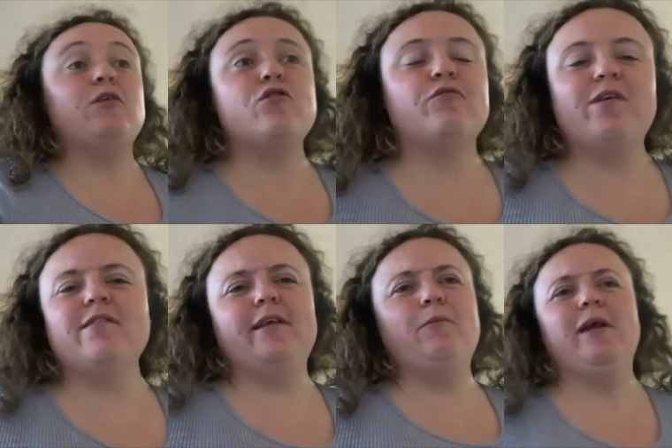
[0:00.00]
Just
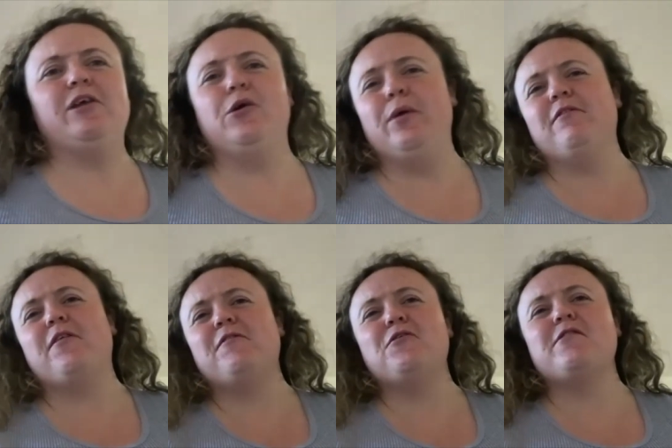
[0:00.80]
recently went canoeing for
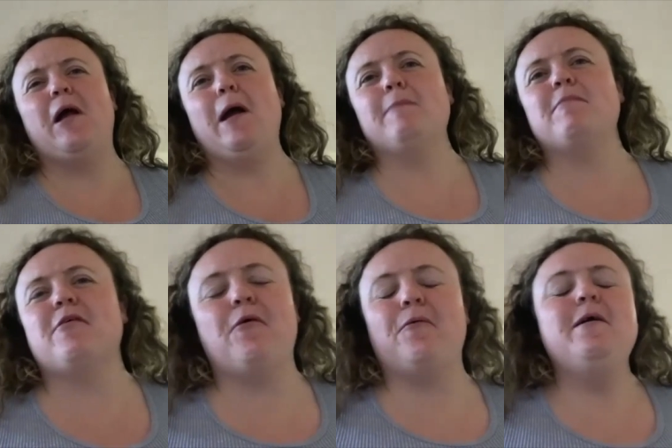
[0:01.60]
the first time,
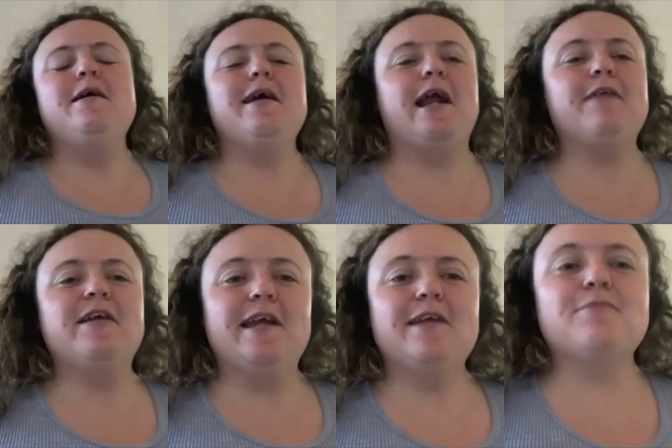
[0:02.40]
so kind of
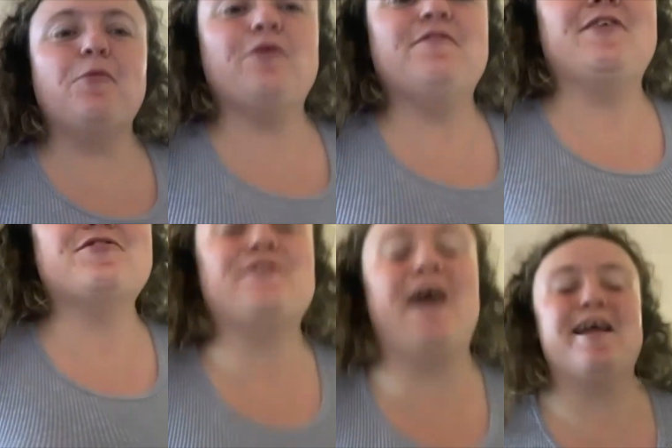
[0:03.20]
getting into more
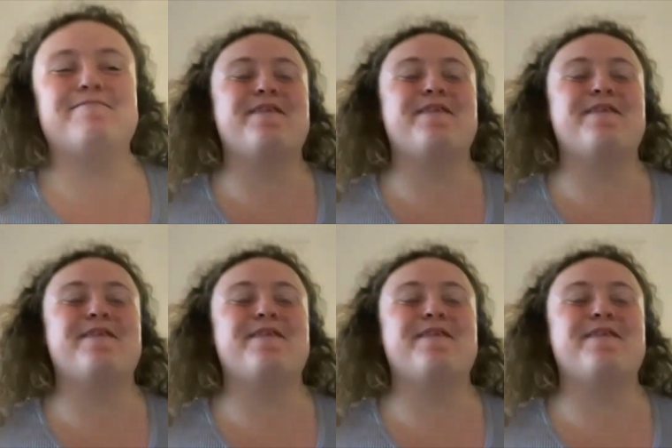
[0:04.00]
adventure type